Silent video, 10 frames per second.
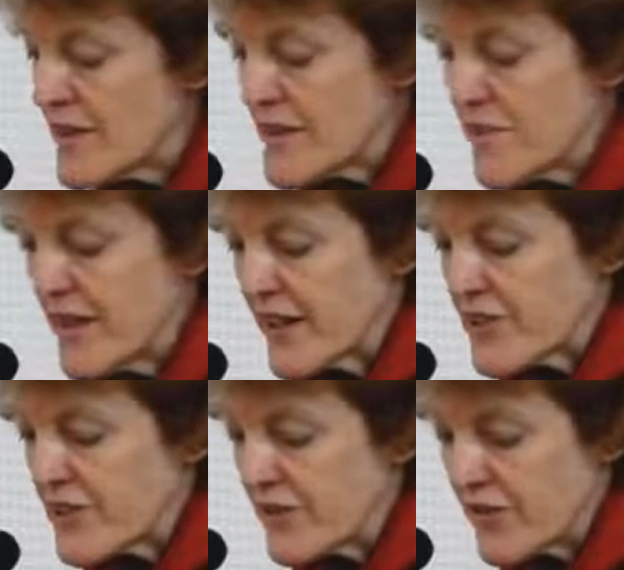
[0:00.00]
Some of the
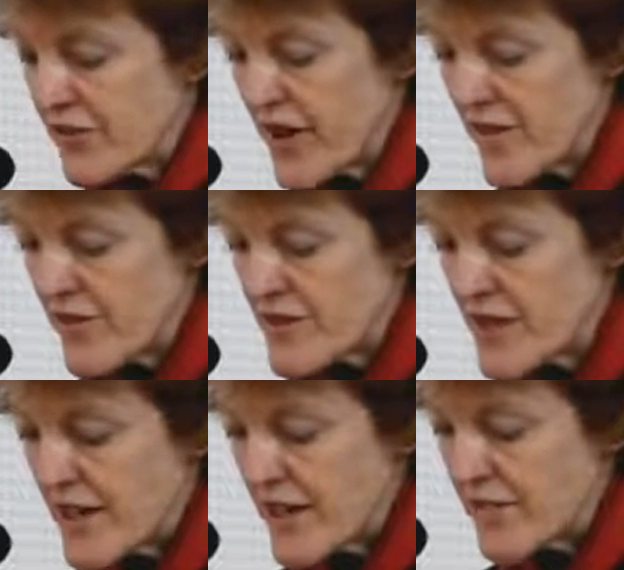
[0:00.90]
external drivers that
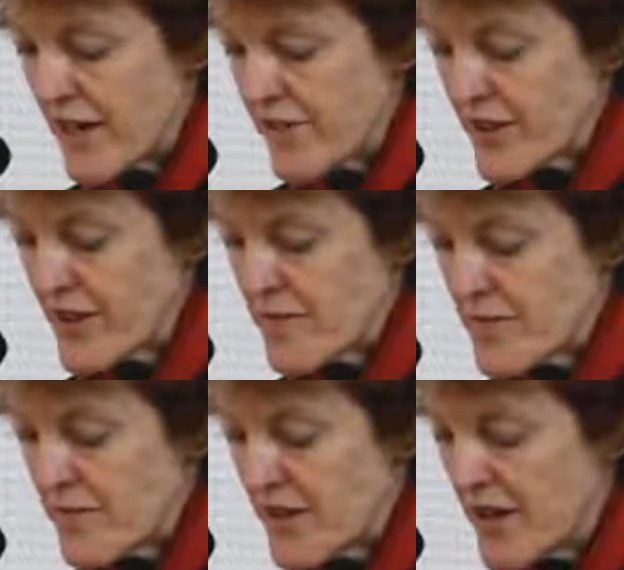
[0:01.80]
I think we have to keep in